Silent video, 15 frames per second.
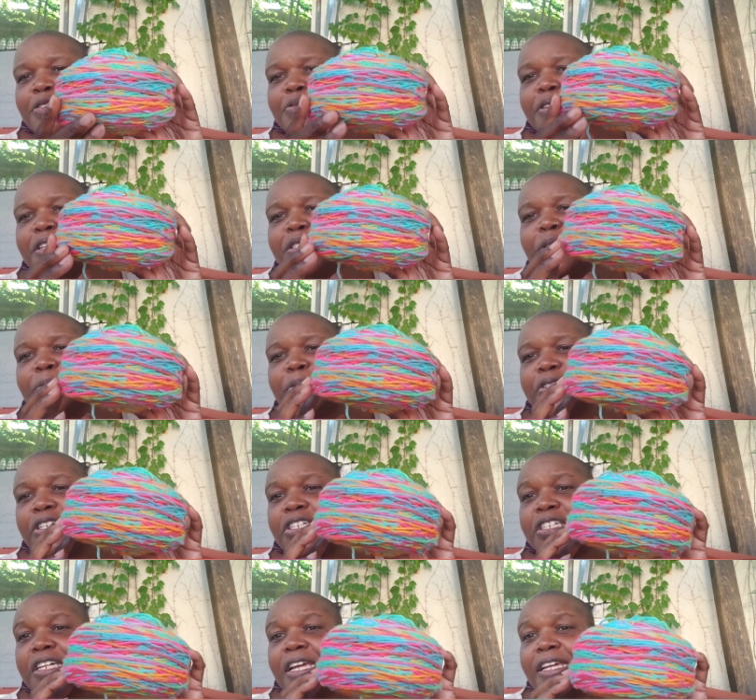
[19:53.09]
you need to put
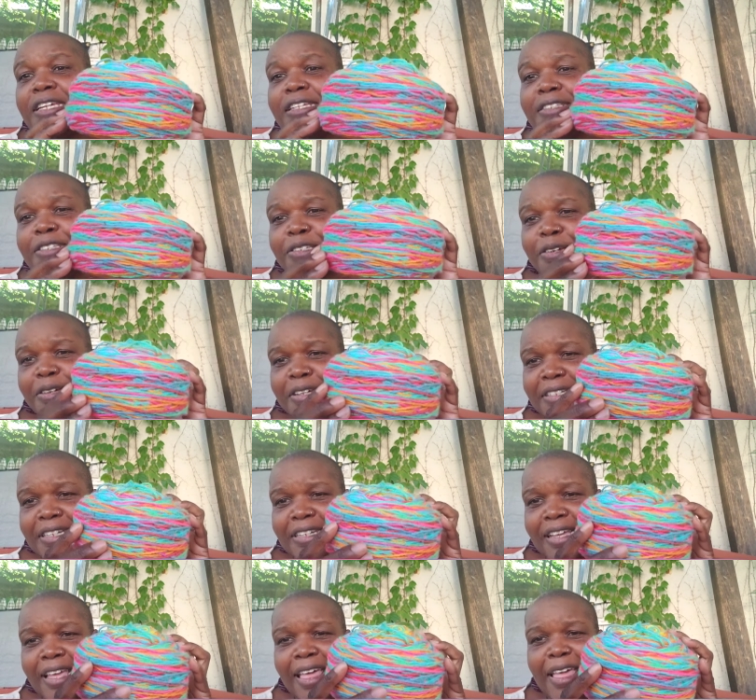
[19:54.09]
shades on
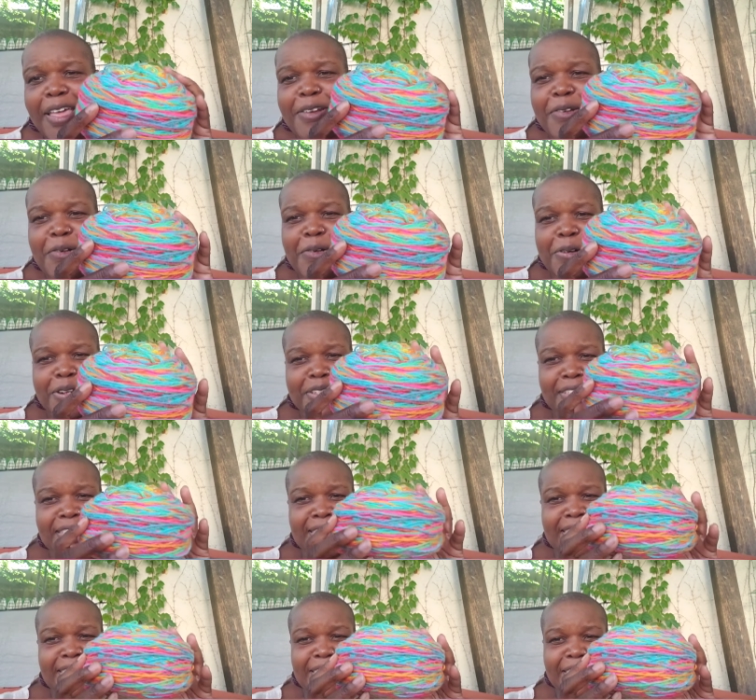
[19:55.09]
in order
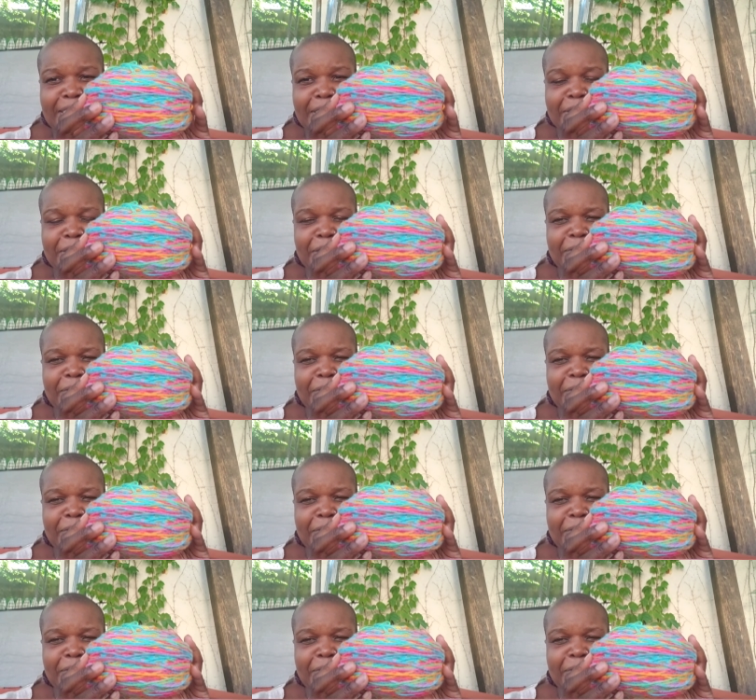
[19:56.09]
to see it.